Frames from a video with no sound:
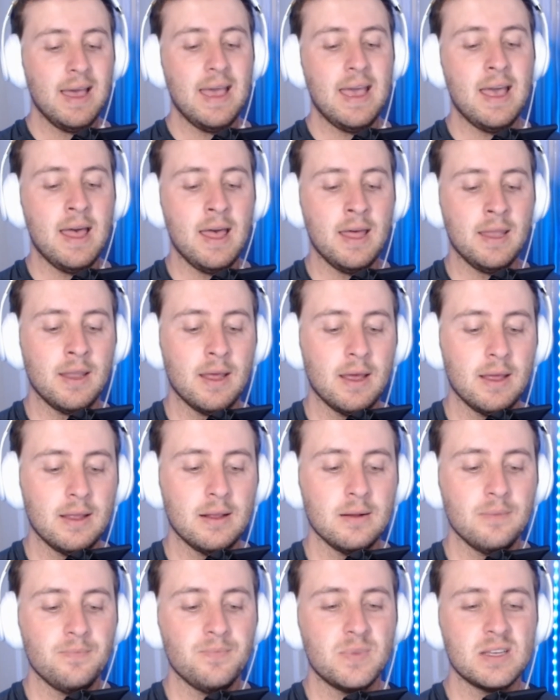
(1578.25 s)
And
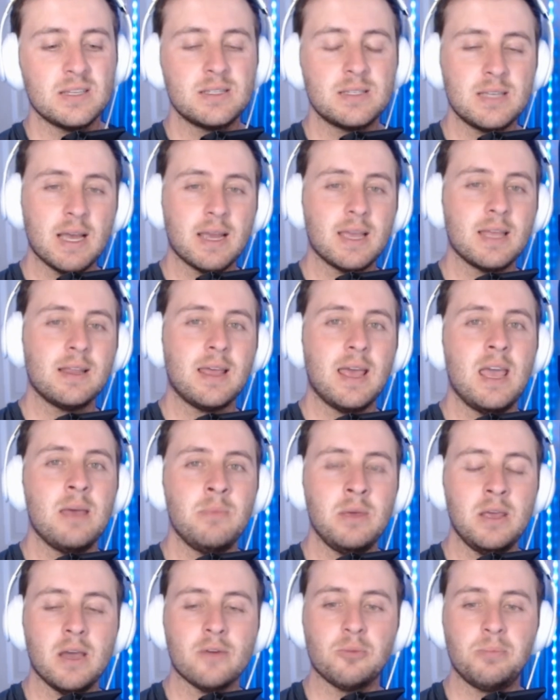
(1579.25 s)
the second game
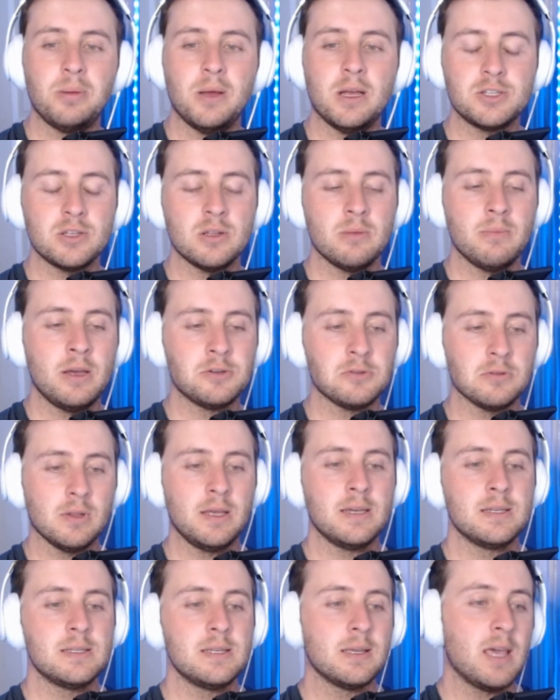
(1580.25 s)
he ever pitched in the major
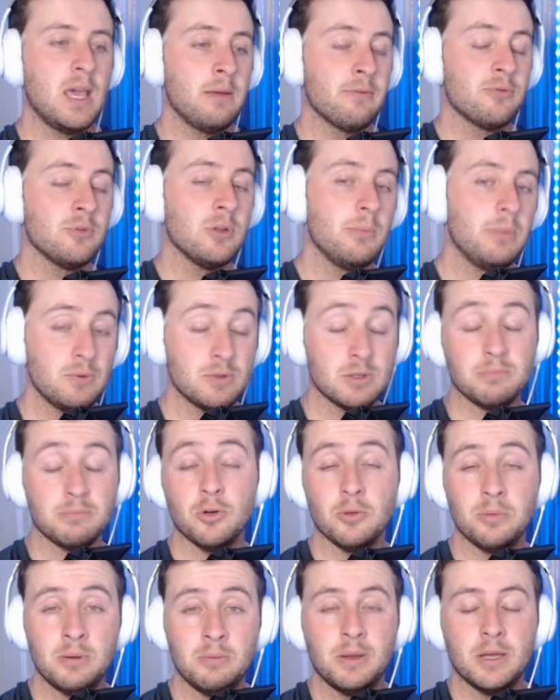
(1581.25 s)
leagues, he came from the he was a
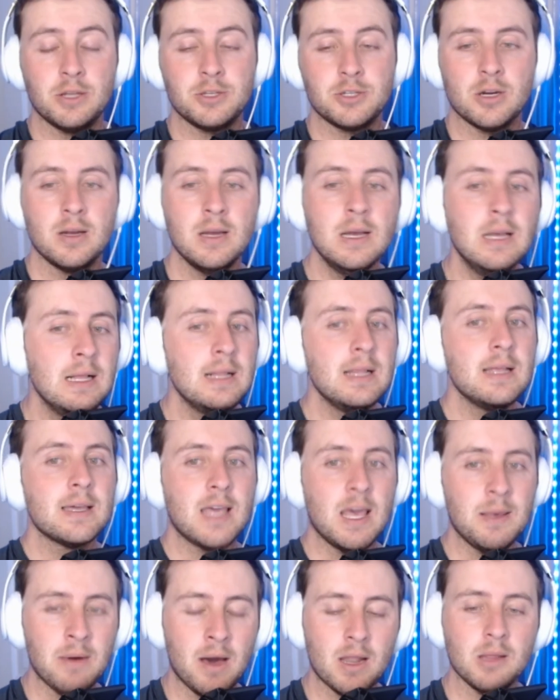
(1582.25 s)
bullpen pitcher,
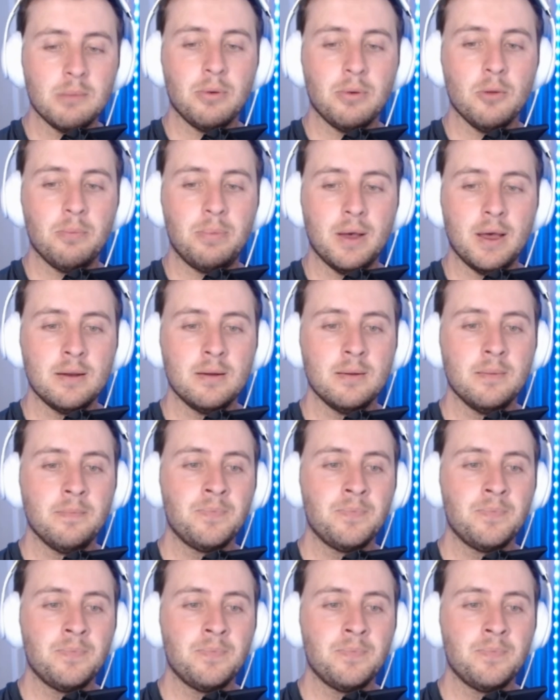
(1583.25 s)
came out of the bullpen.